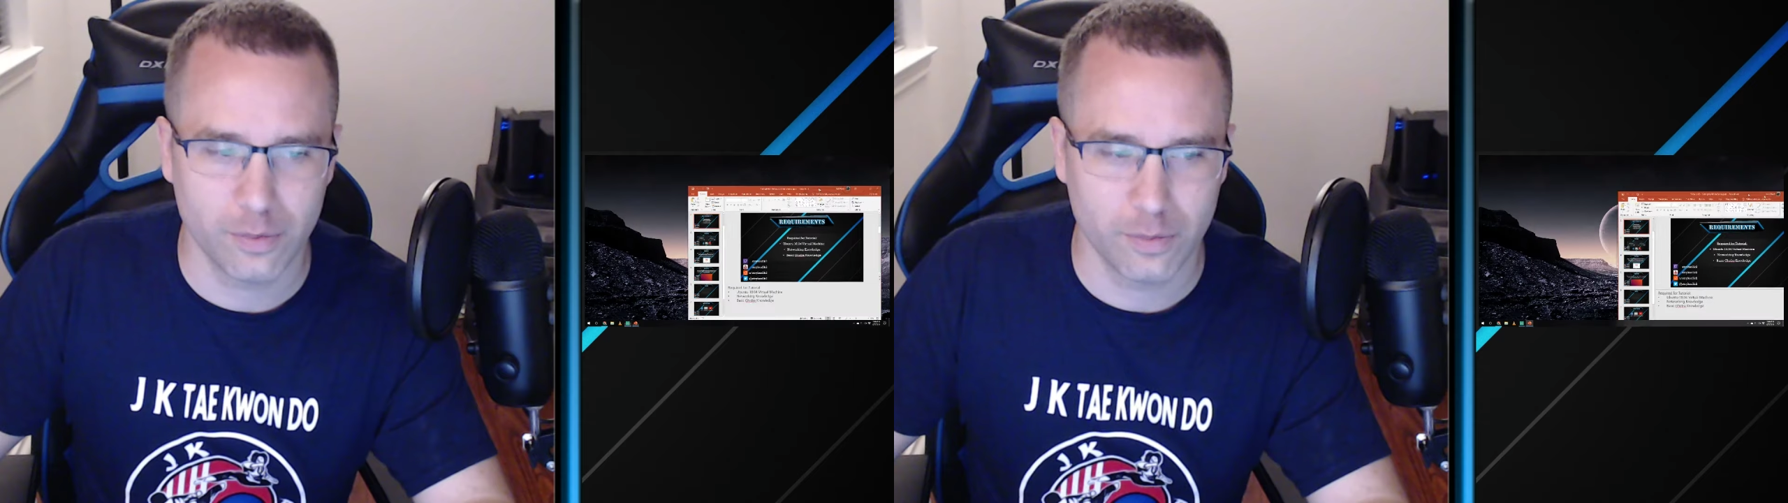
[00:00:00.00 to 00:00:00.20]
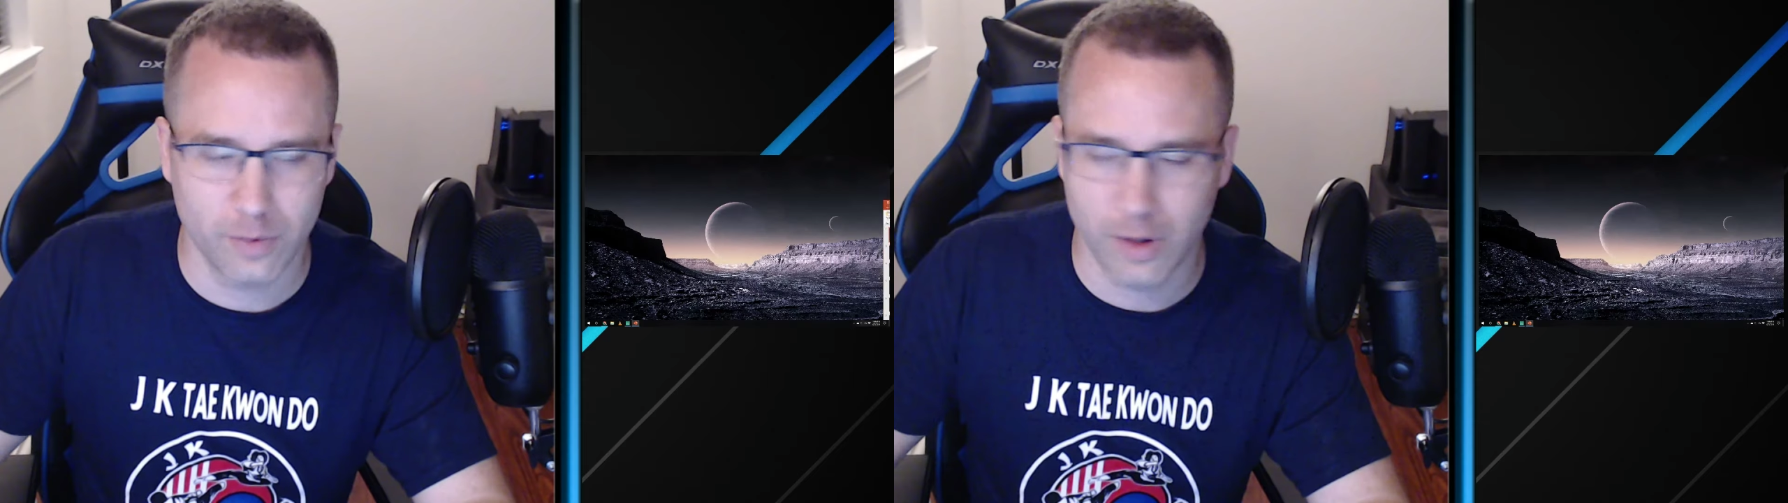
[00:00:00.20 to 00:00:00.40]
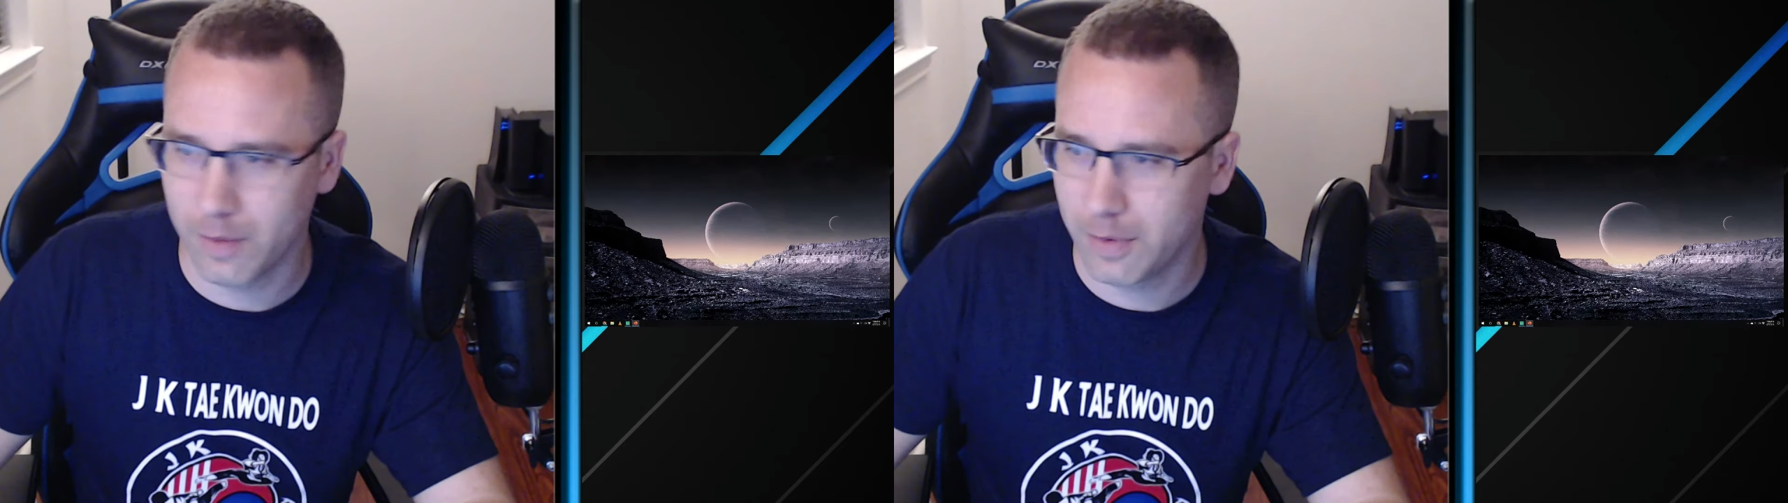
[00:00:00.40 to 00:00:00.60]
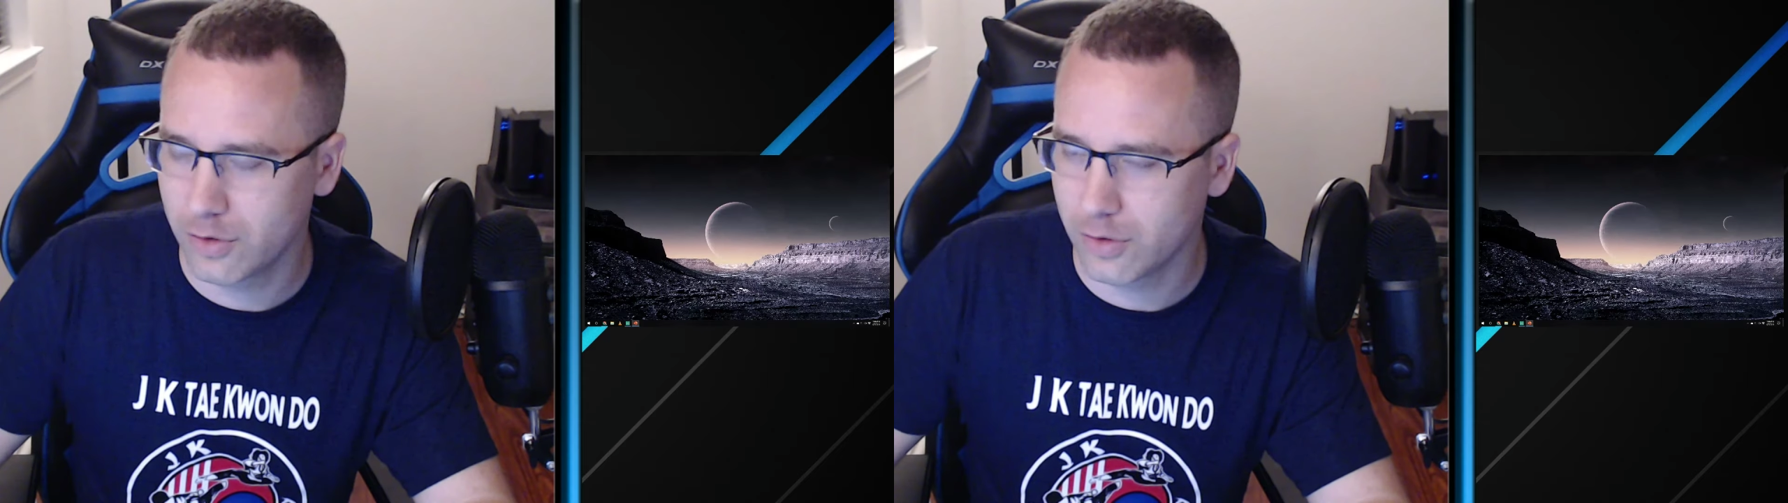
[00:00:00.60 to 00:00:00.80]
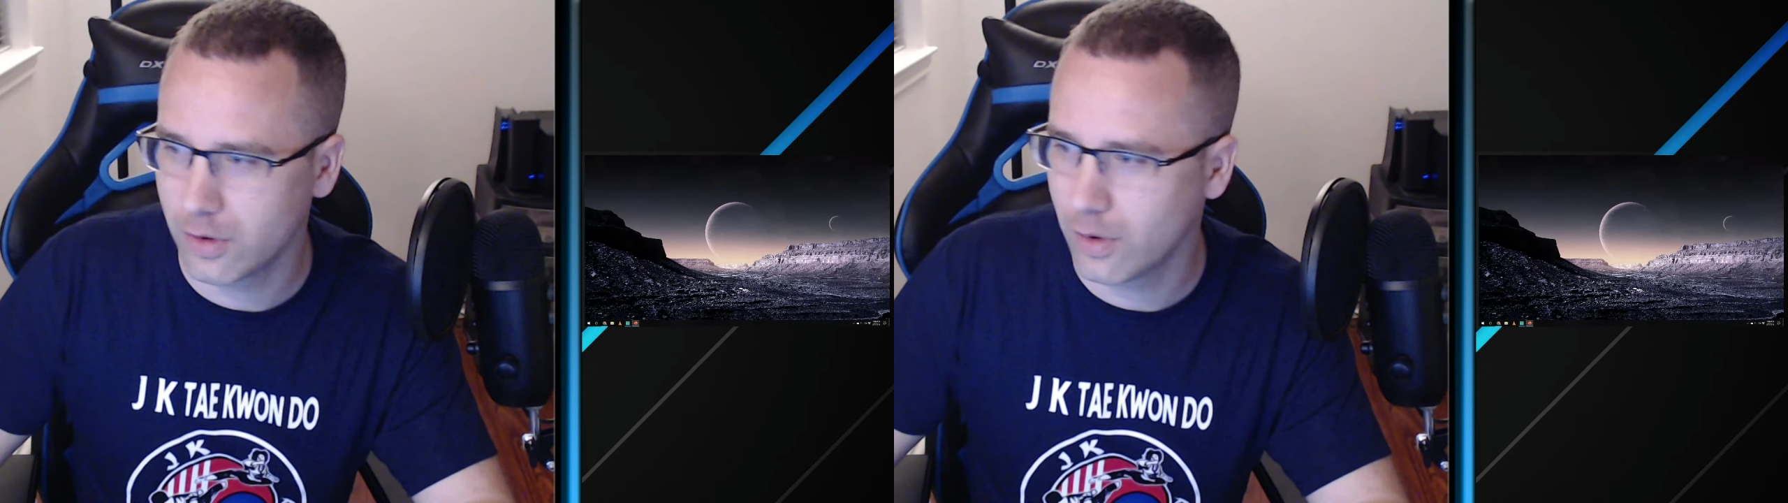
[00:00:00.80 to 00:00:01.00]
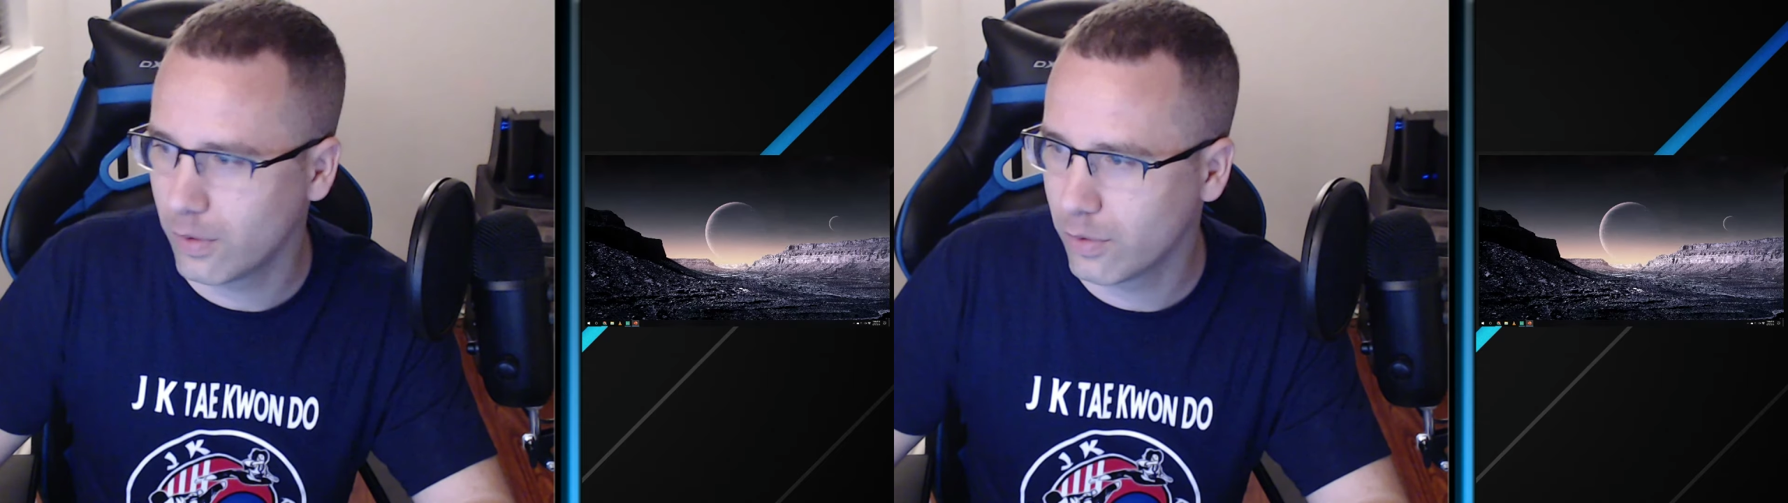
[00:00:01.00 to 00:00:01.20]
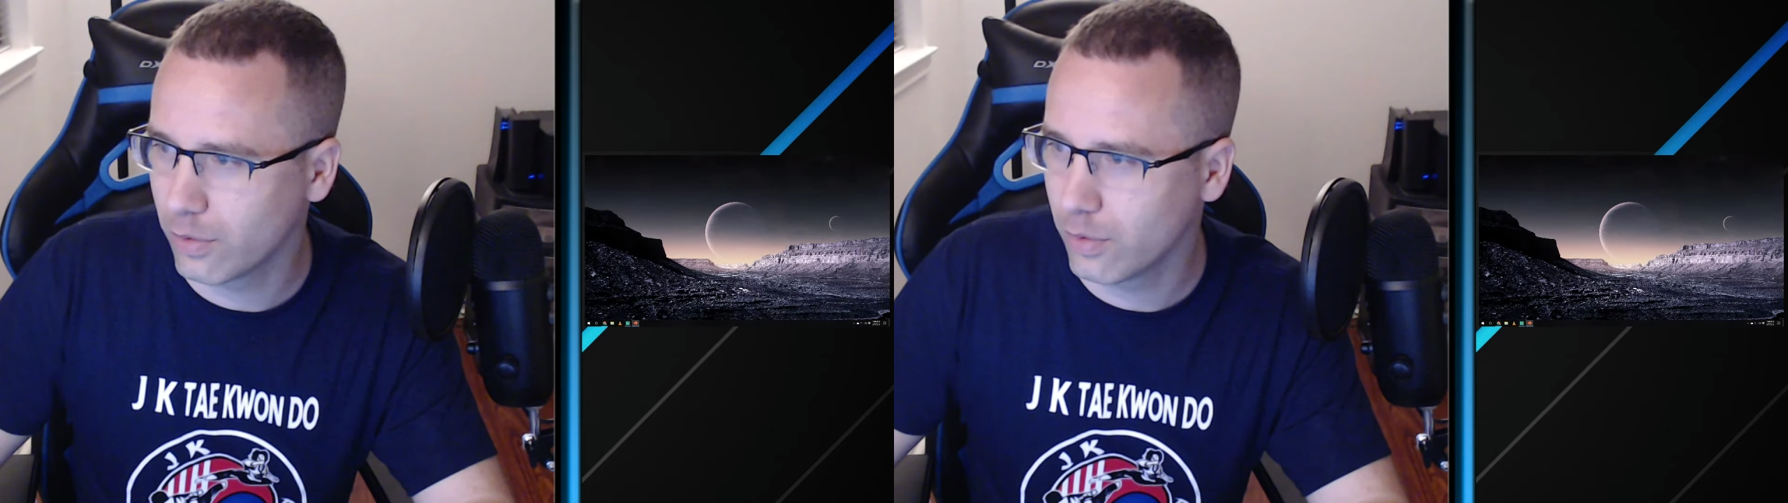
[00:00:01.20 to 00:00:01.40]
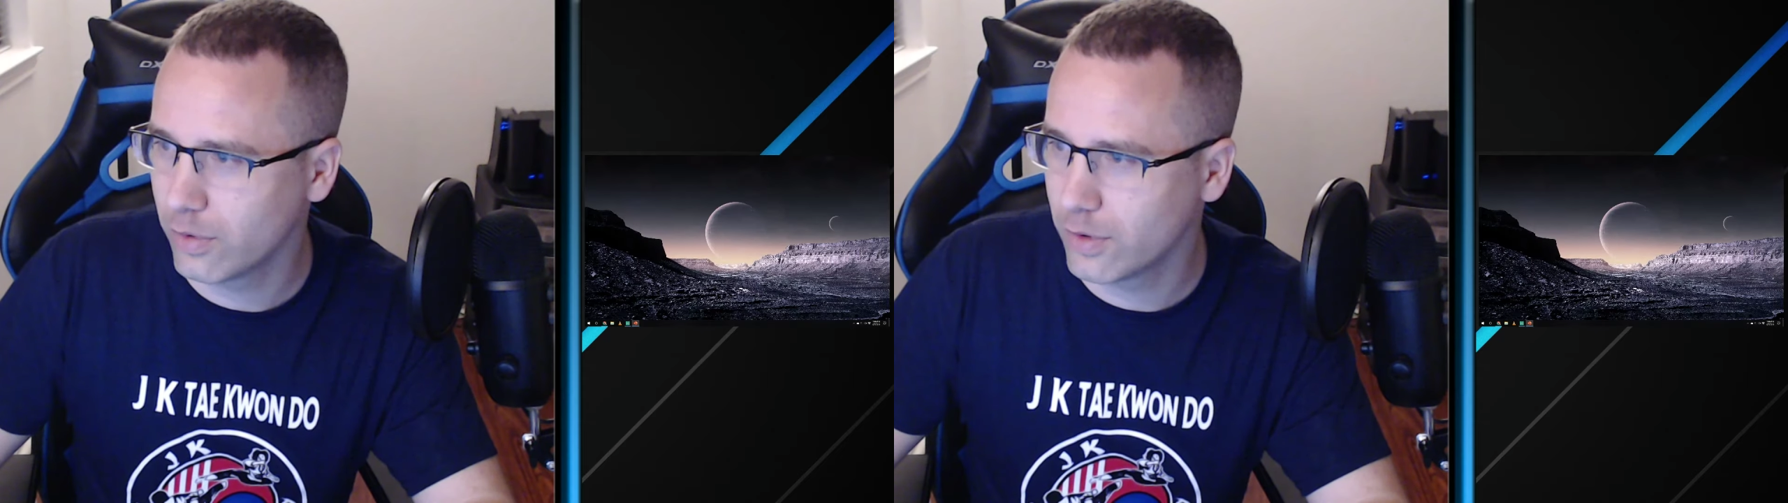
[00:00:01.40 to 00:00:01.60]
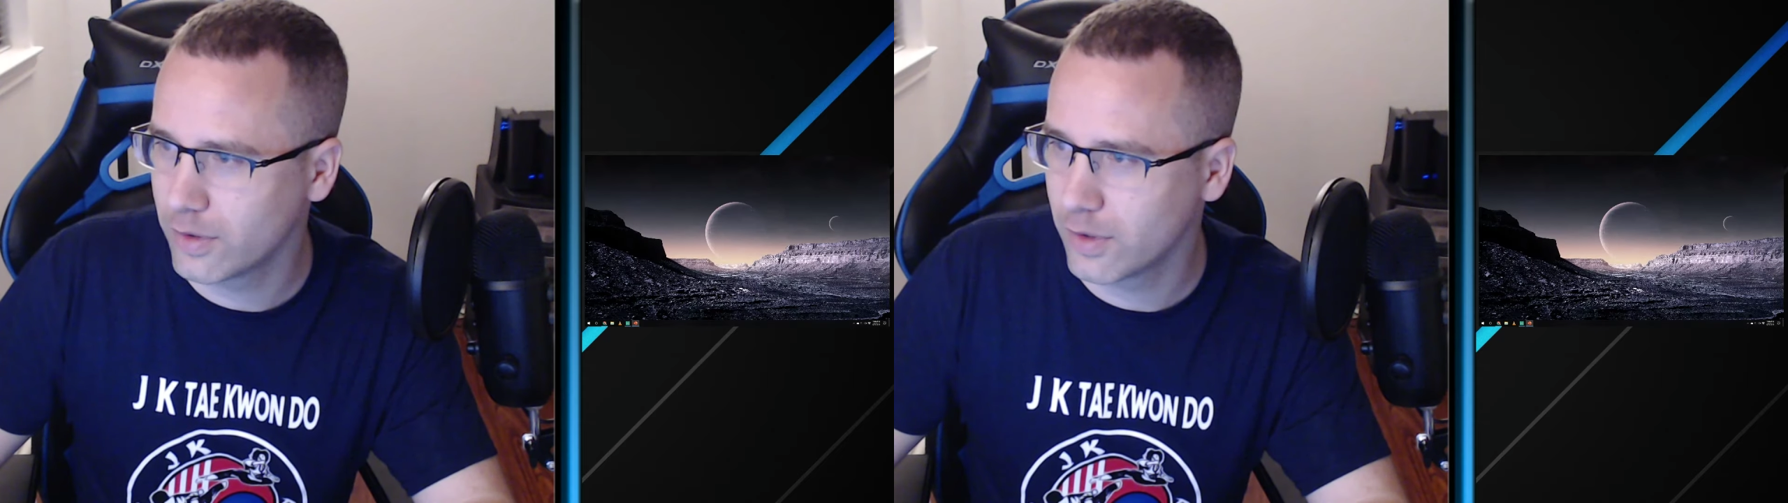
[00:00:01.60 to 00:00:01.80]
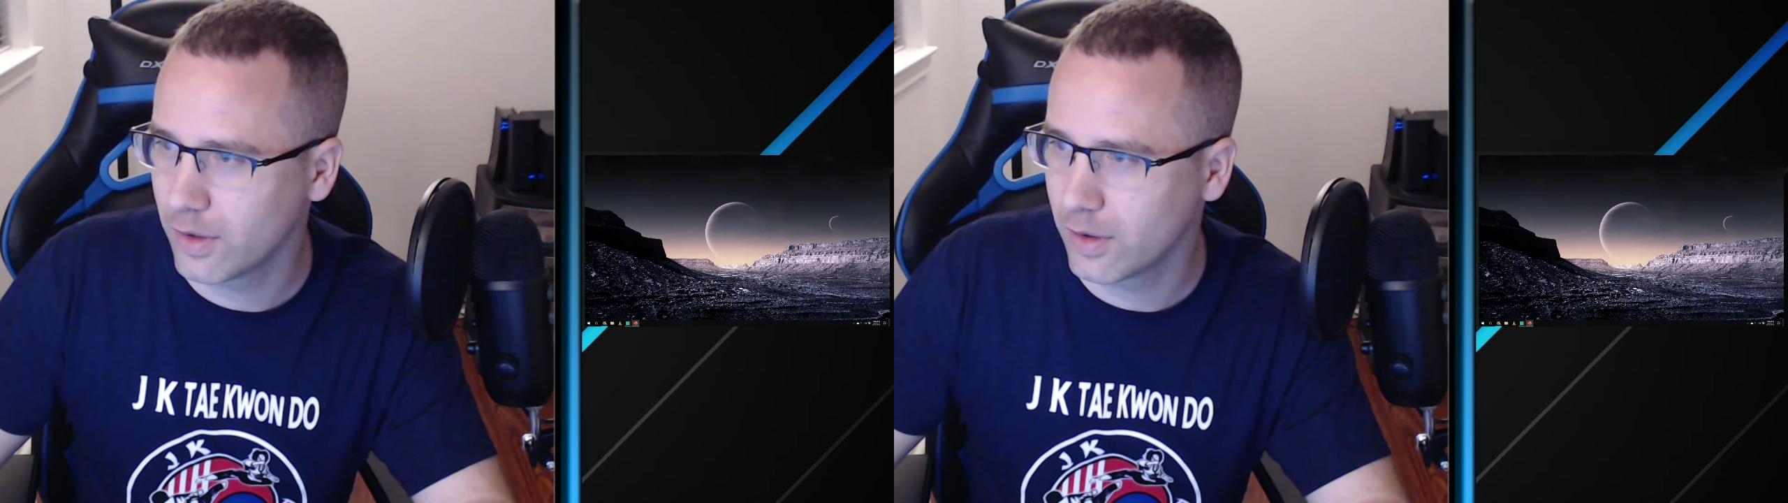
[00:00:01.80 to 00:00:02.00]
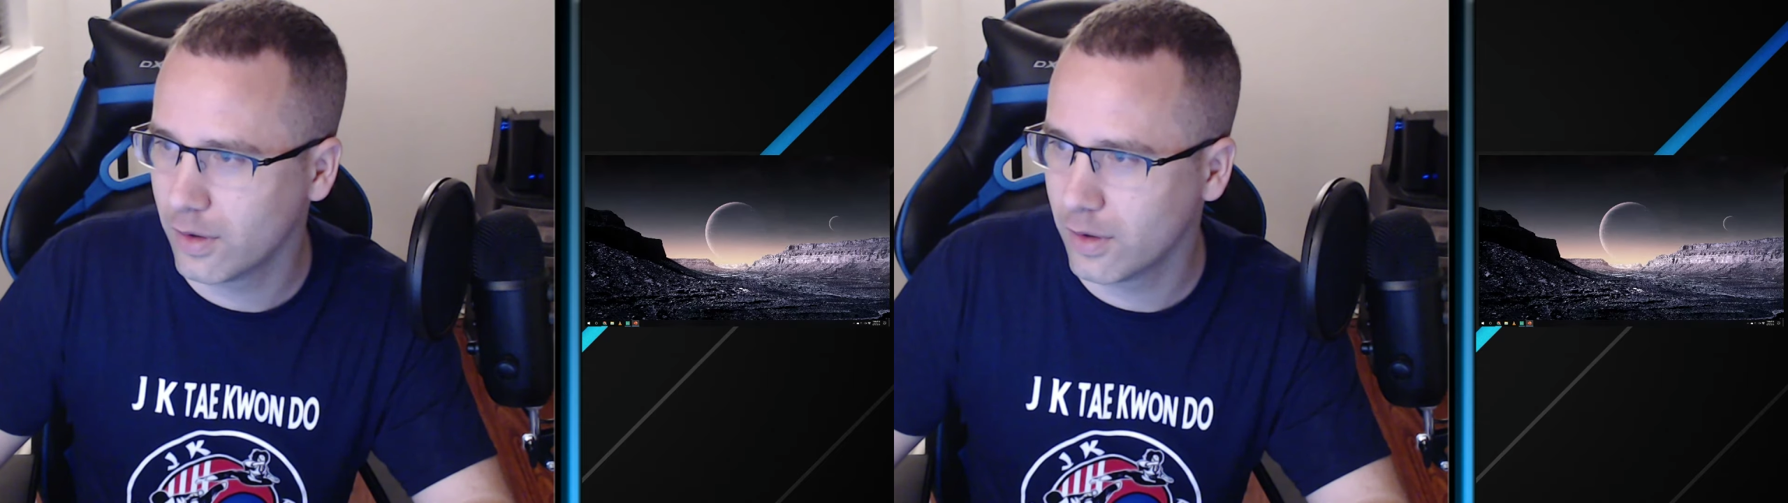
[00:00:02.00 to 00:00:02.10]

while I'm actually going through with this thing.